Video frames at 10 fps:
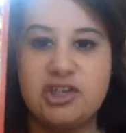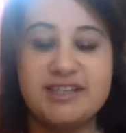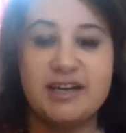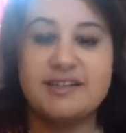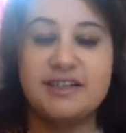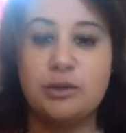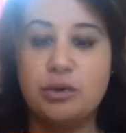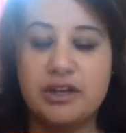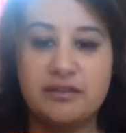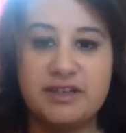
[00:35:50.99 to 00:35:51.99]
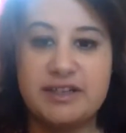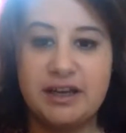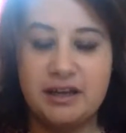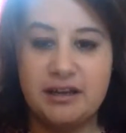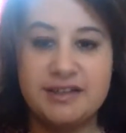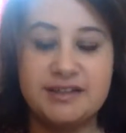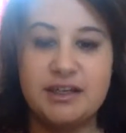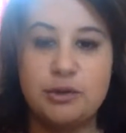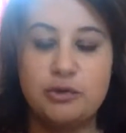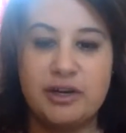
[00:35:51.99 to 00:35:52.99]
is that it's equal give and take. It's
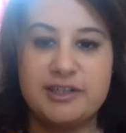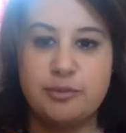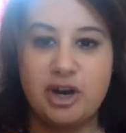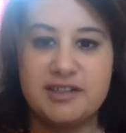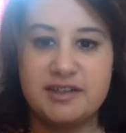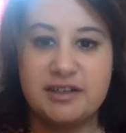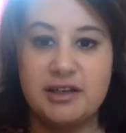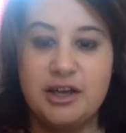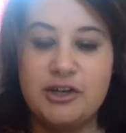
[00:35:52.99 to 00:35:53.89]
equal reciprocity.